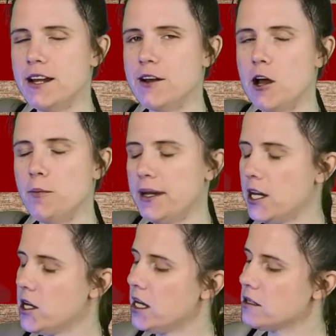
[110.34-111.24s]
how big
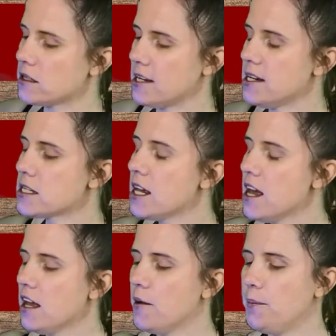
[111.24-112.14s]
your nose is.
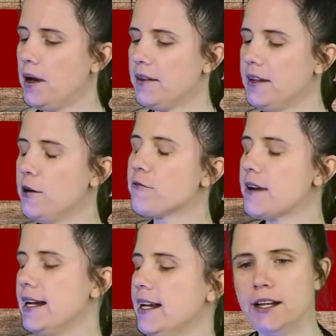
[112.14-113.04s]
But no,
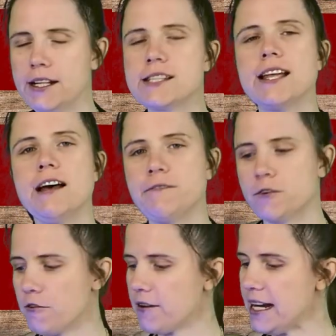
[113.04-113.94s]
really, it's there for
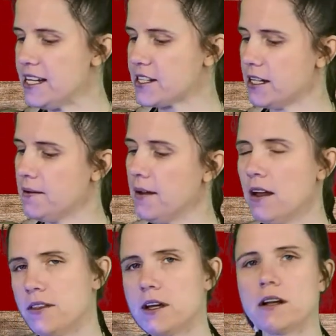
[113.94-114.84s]
a reason. The